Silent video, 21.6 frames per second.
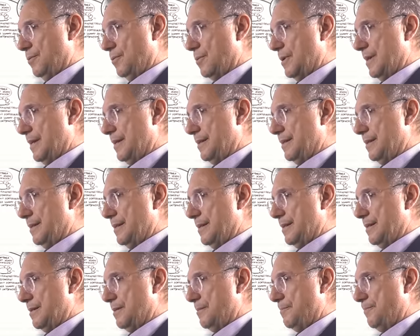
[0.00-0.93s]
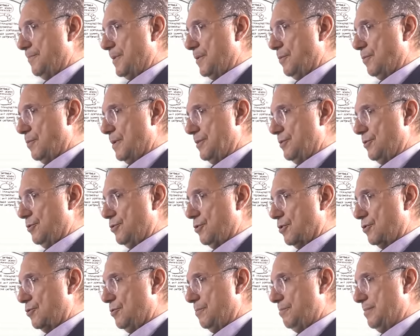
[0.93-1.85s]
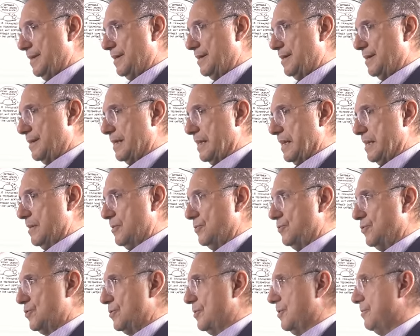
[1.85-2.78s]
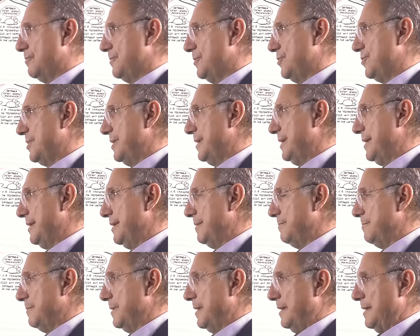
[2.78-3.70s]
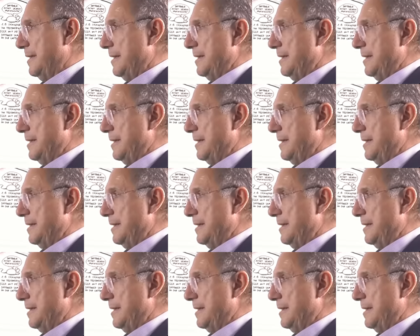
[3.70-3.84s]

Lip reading: When you talk to big accounts, obviously,